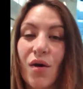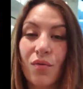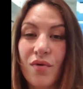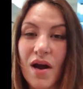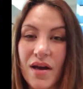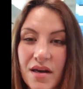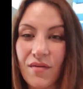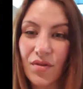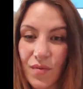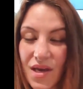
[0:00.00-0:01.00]
run
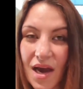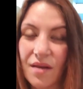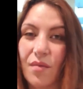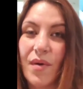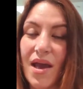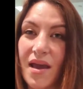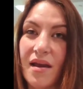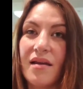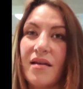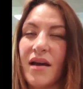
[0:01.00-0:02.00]
of the week out of the
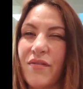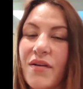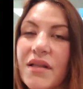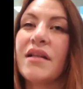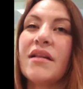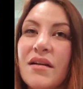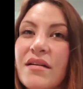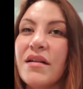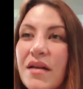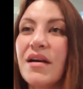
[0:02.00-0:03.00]
way. I felt a little
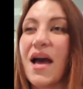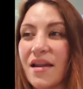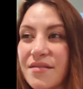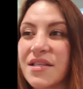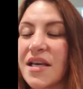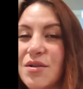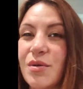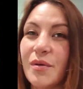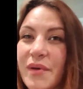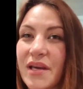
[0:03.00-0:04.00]
ahead of
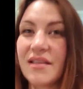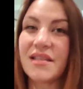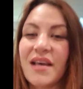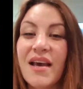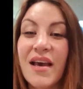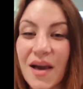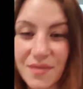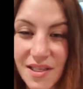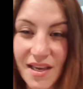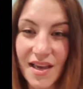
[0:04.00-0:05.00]
schedule because I
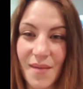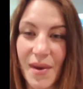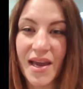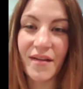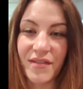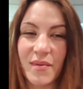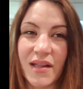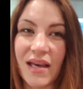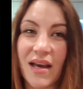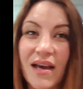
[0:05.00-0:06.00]
was thinking it might have to be
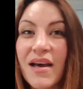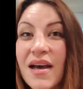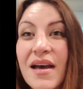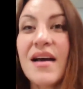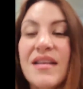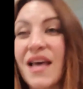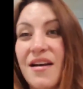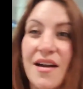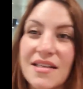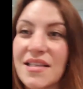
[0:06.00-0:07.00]
like a
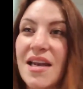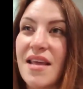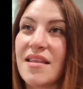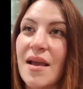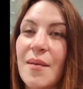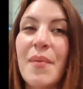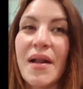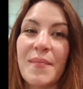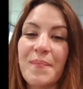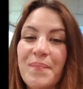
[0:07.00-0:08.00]
Saturday, Sunday thing, but
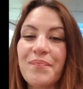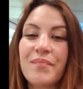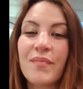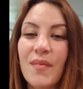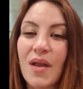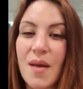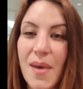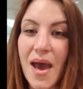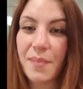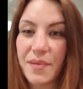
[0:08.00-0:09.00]
I'm
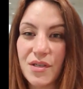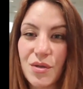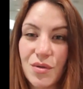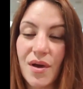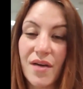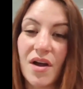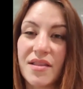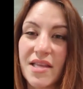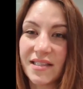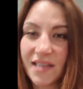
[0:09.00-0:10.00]
happy to have got
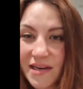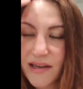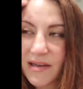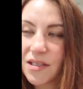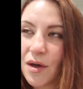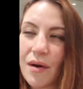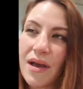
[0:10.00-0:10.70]
that done. So